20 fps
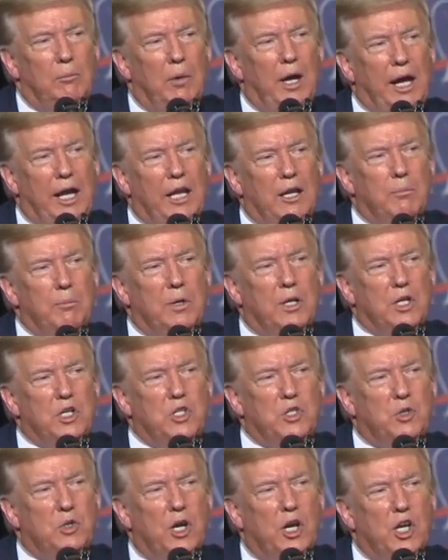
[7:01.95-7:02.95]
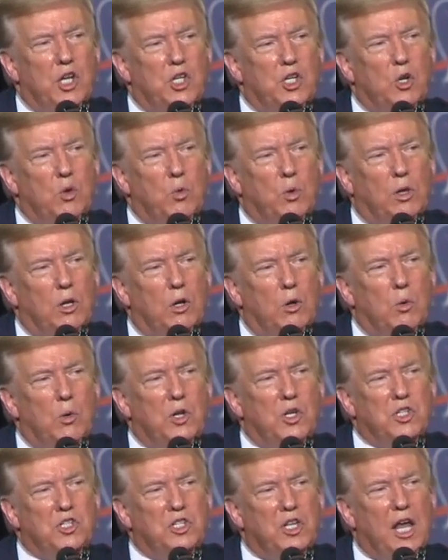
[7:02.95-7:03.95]
My administration will
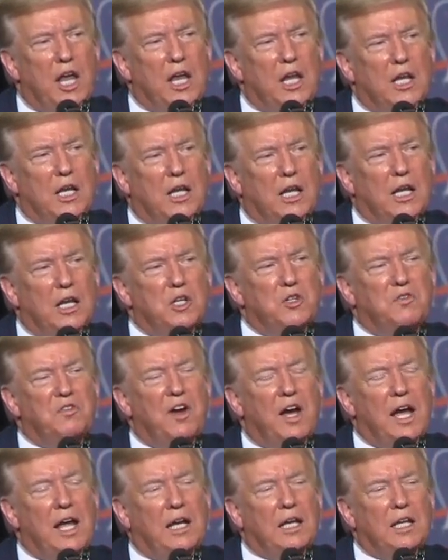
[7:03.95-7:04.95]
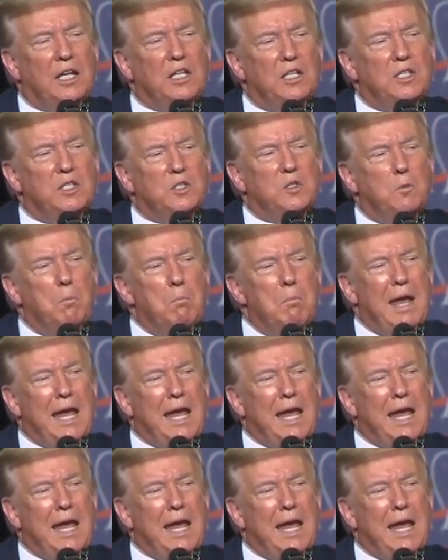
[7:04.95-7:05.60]
always stand against violence,